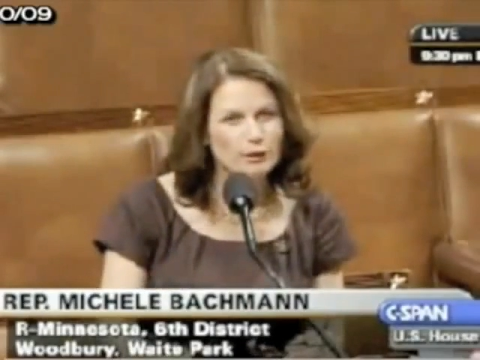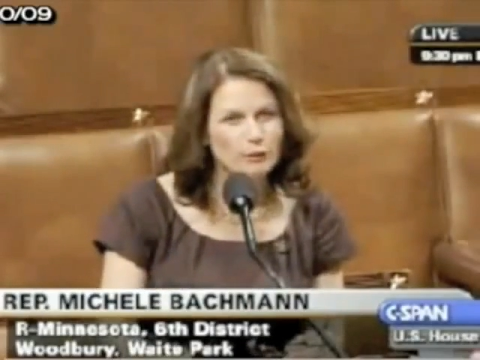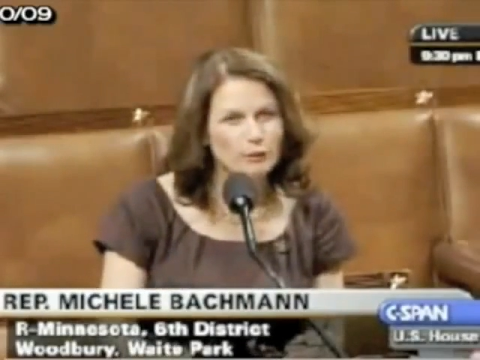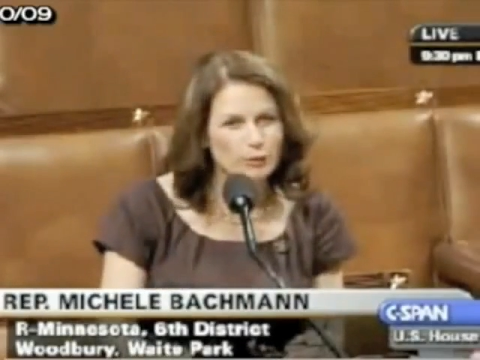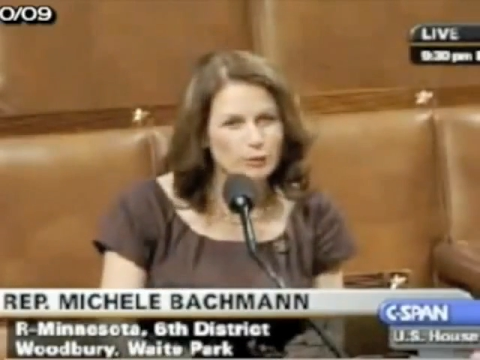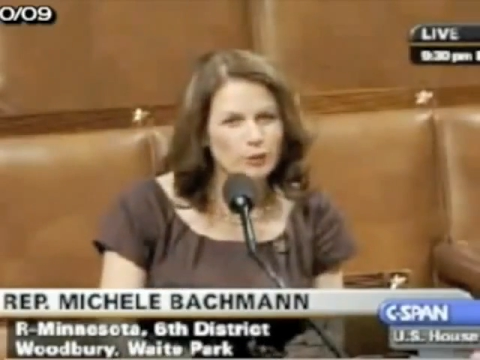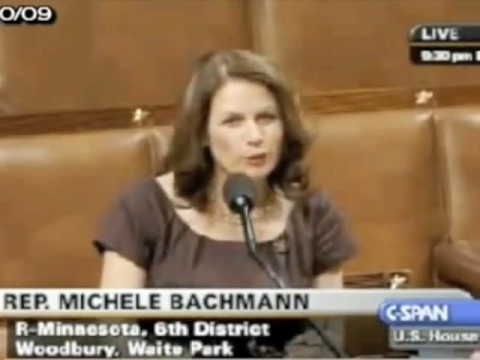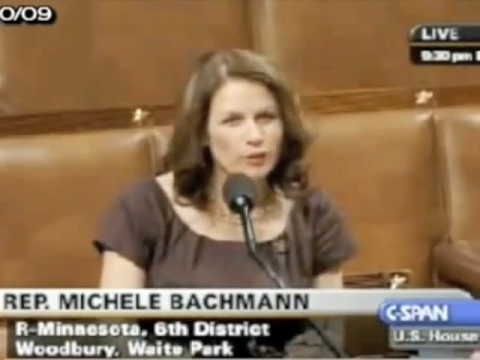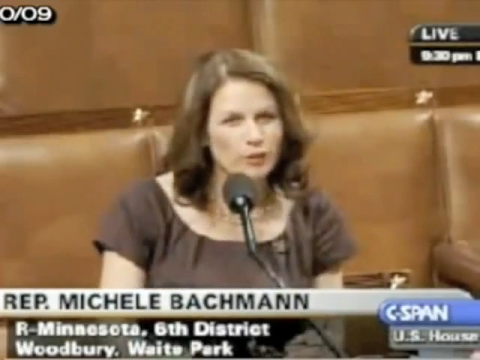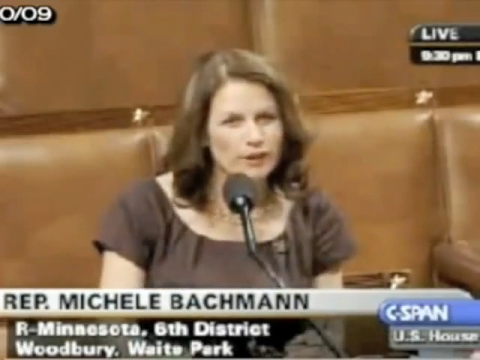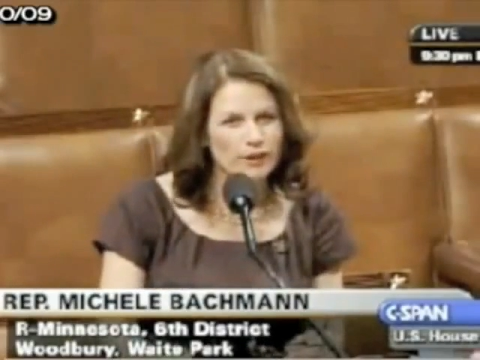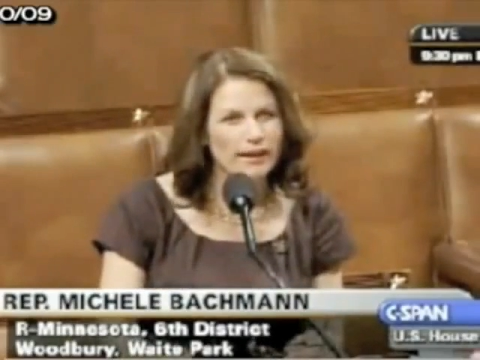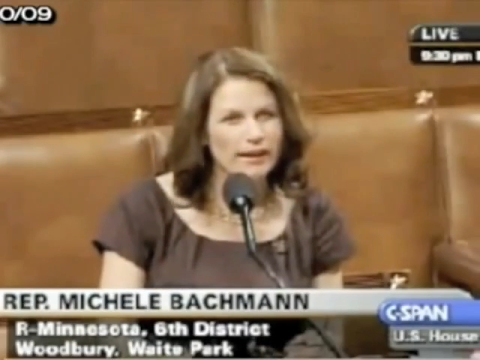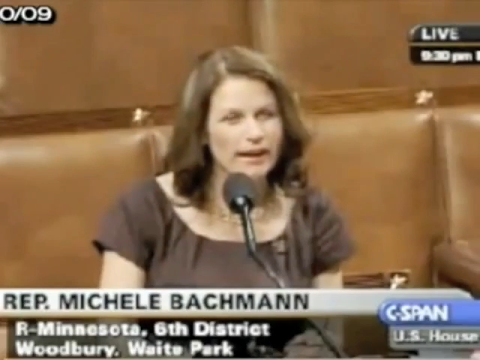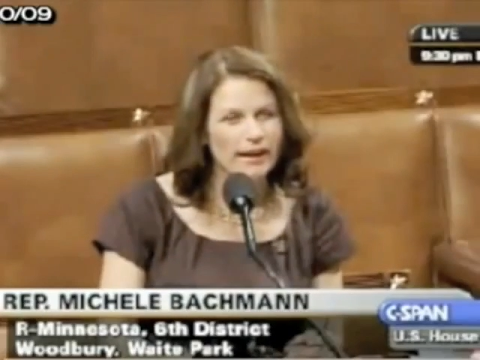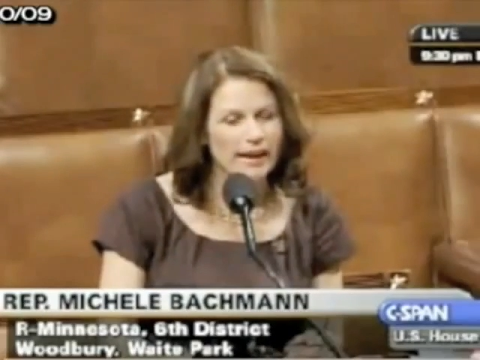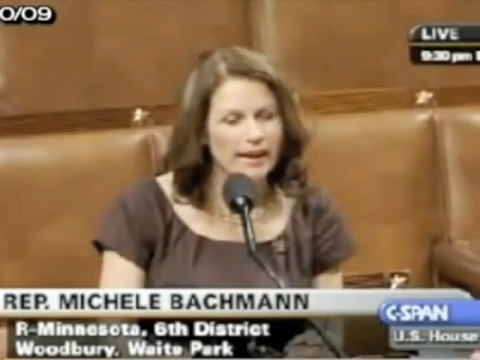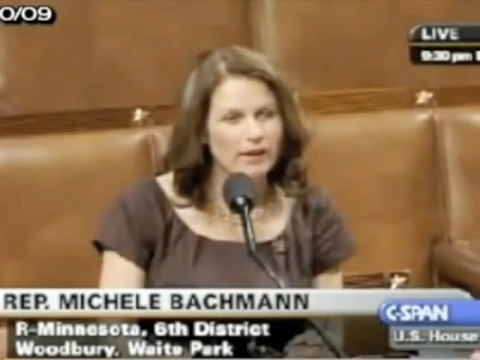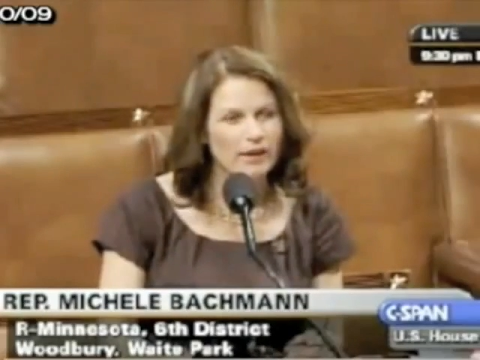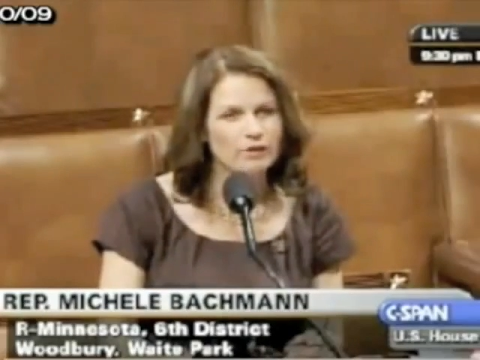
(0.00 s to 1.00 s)
we're going to
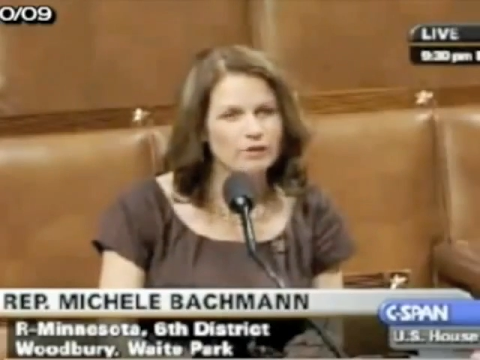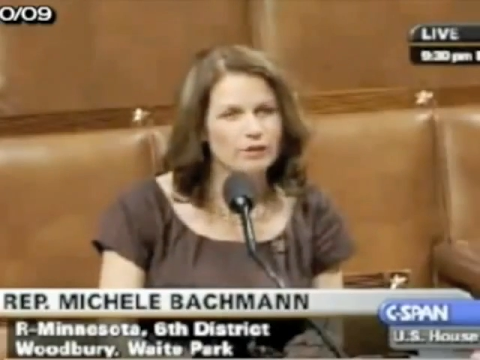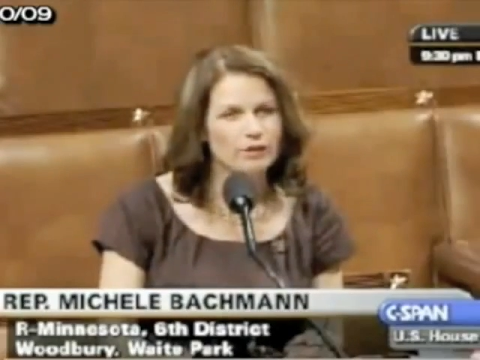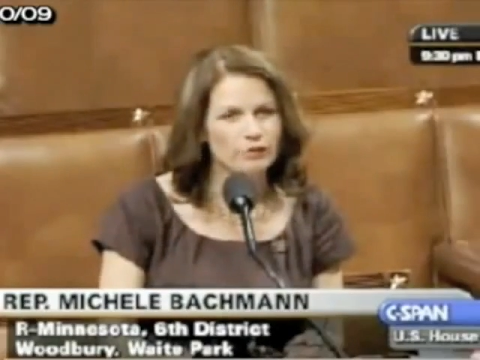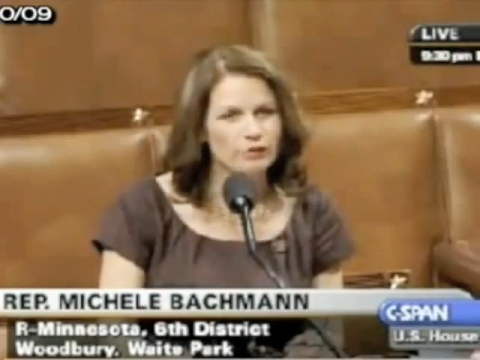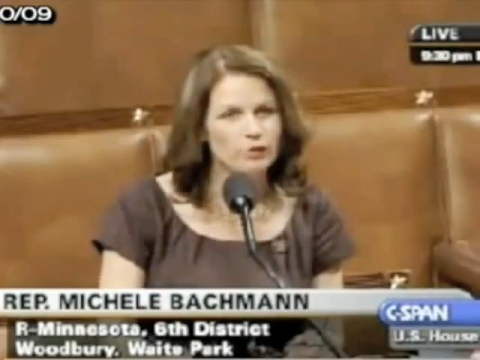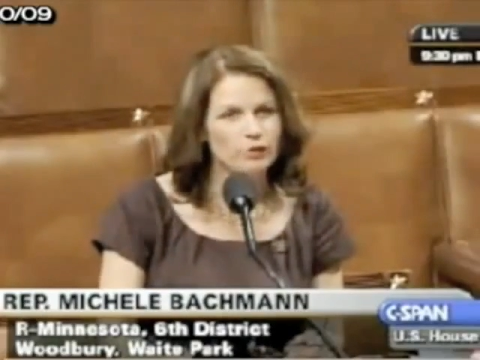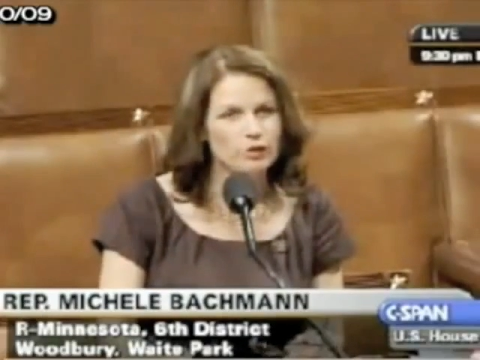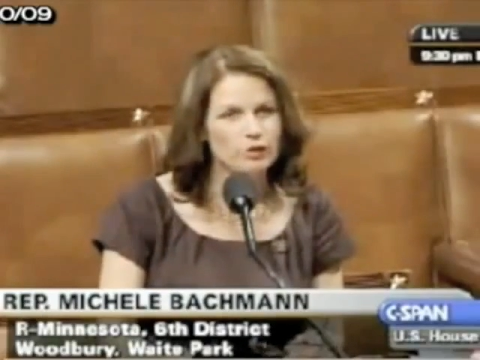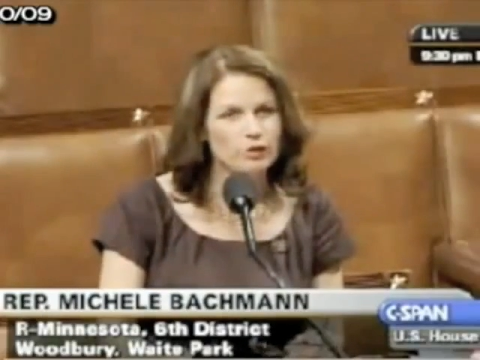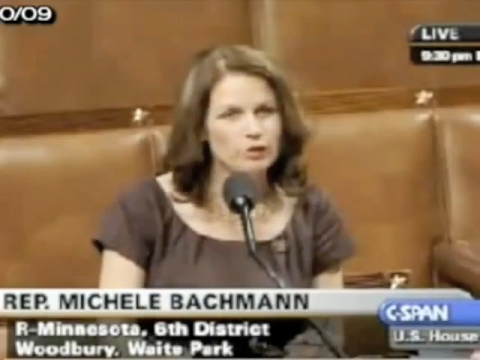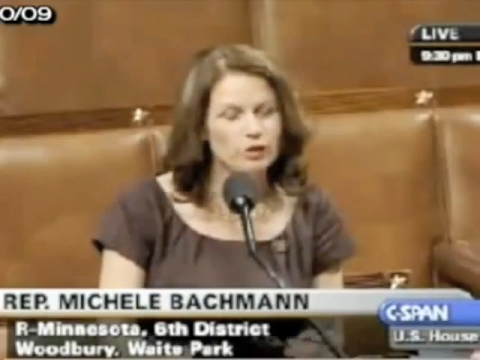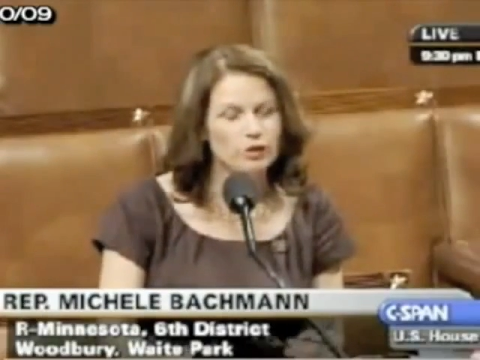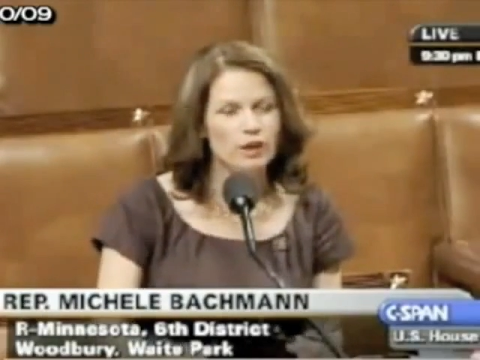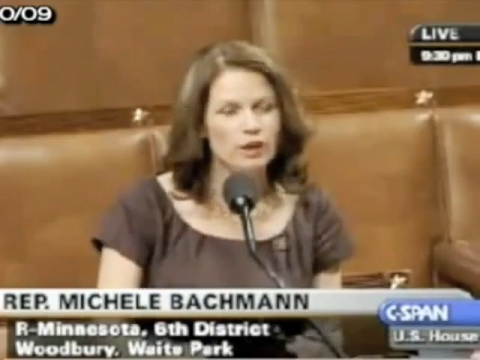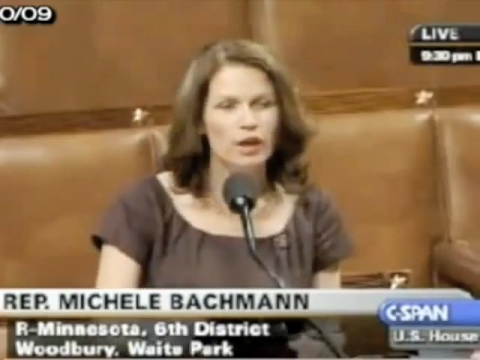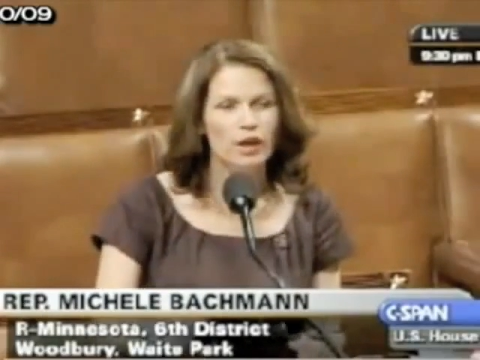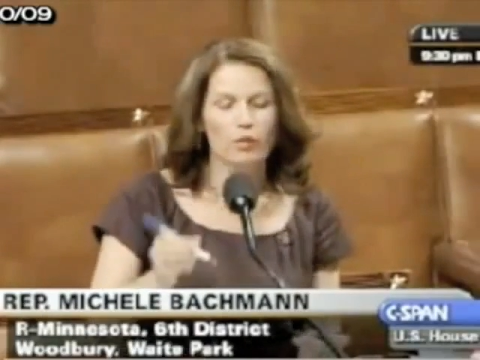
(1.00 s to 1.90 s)
have in the future?